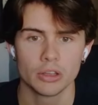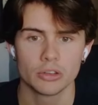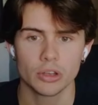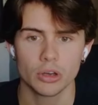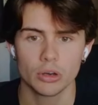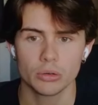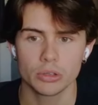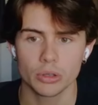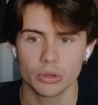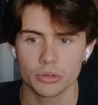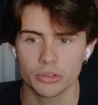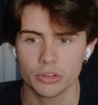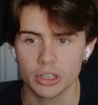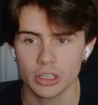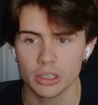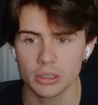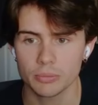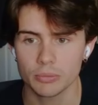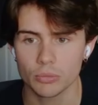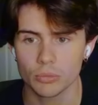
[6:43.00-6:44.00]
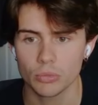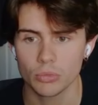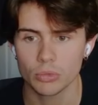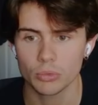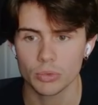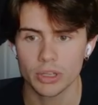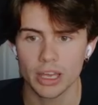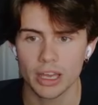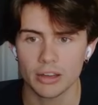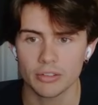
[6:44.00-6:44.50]
So you'll see
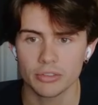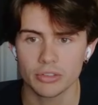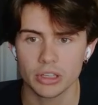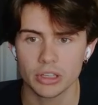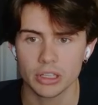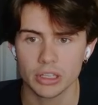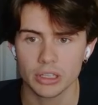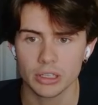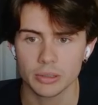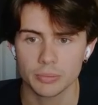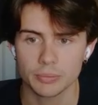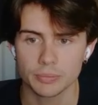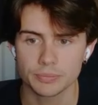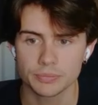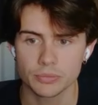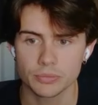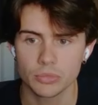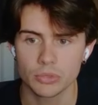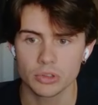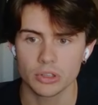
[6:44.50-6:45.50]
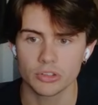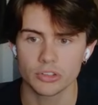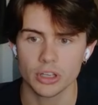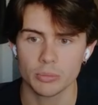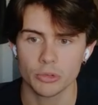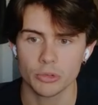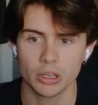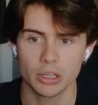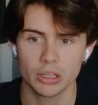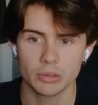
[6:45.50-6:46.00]
we have the
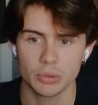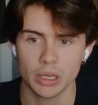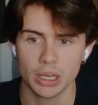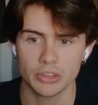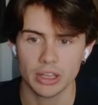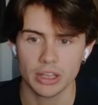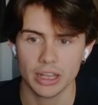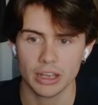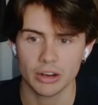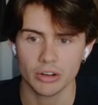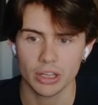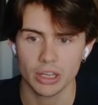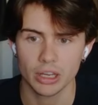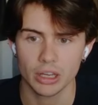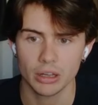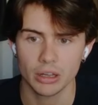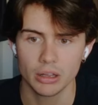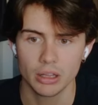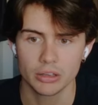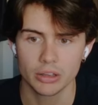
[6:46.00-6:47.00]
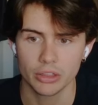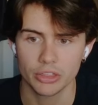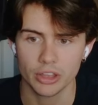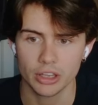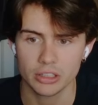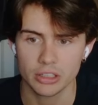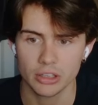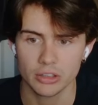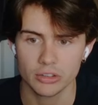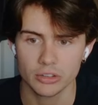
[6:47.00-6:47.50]
summary. We got that area, the
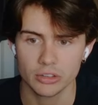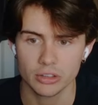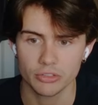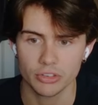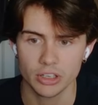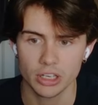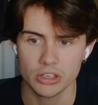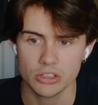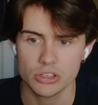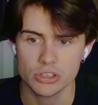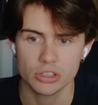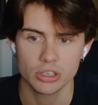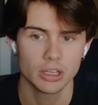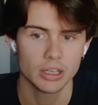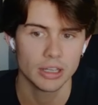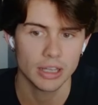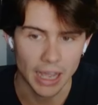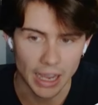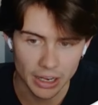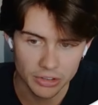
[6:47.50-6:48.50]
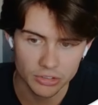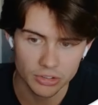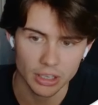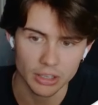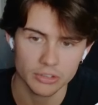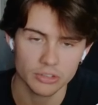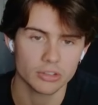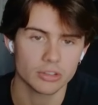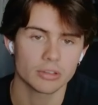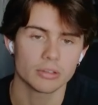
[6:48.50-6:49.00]
thickness, the finish,
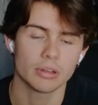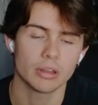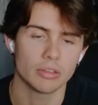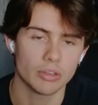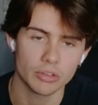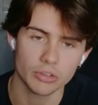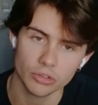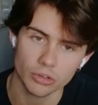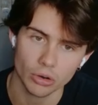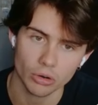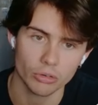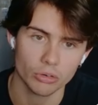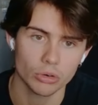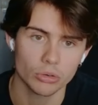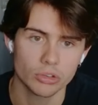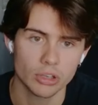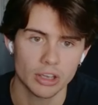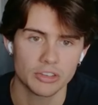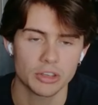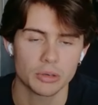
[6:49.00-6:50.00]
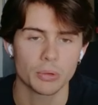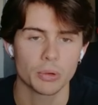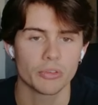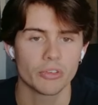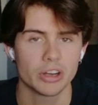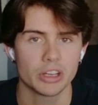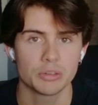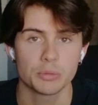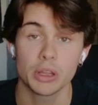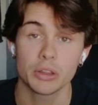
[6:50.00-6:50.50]
access, and this is our crew size that we're
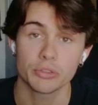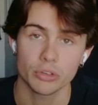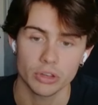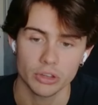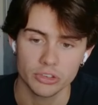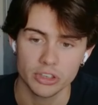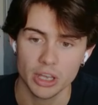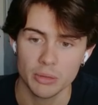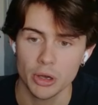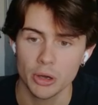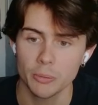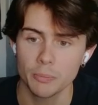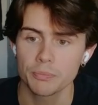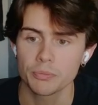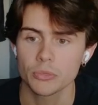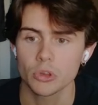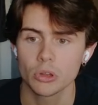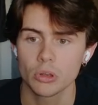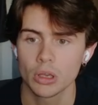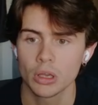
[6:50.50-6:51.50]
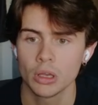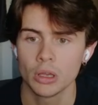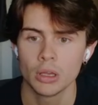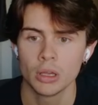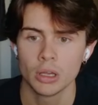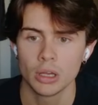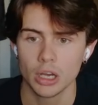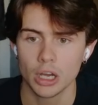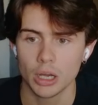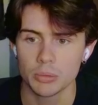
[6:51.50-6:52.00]
running with for this demo.
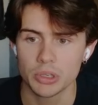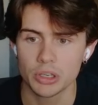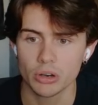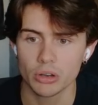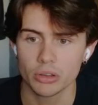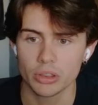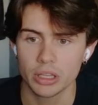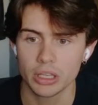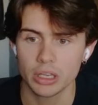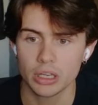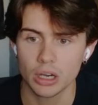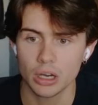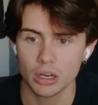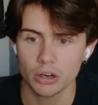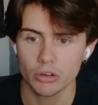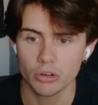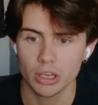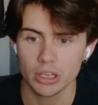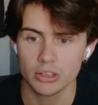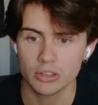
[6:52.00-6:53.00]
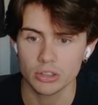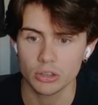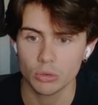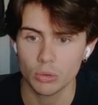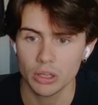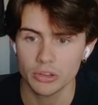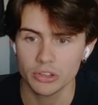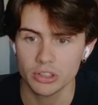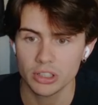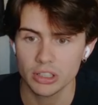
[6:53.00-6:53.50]
Here are the concrete
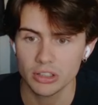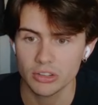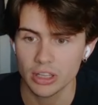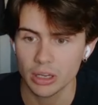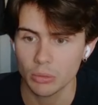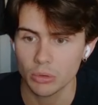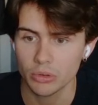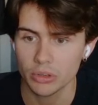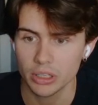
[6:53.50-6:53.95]
quantities that